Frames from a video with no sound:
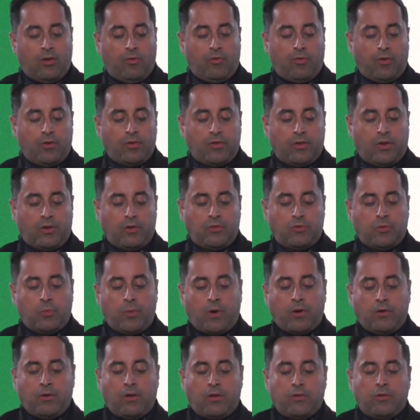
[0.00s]
For those
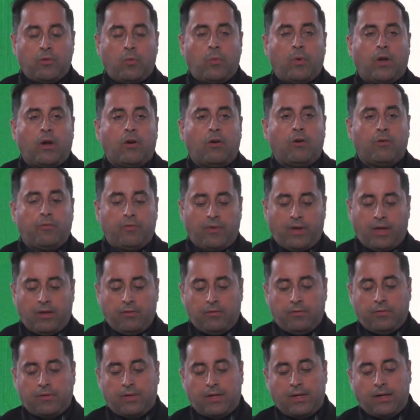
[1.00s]
who are not aware of
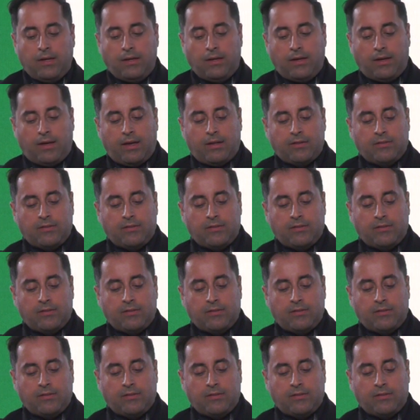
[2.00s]
IFLA,